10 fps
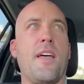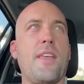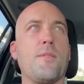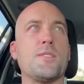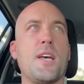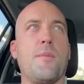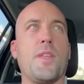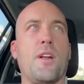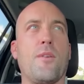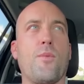there was something
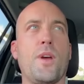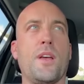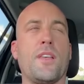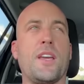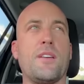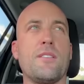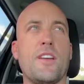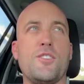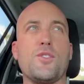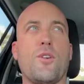that I really
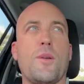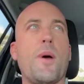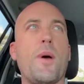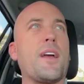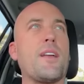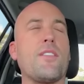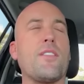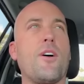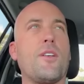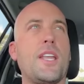enjoyed back in the
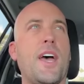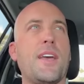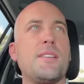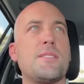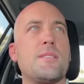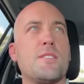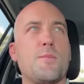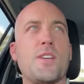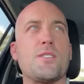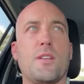early days,
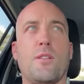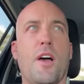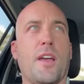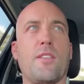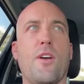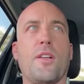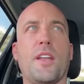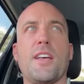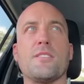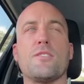especially like in the
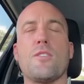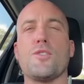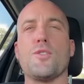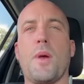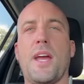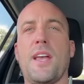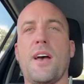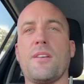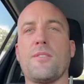early days of social media,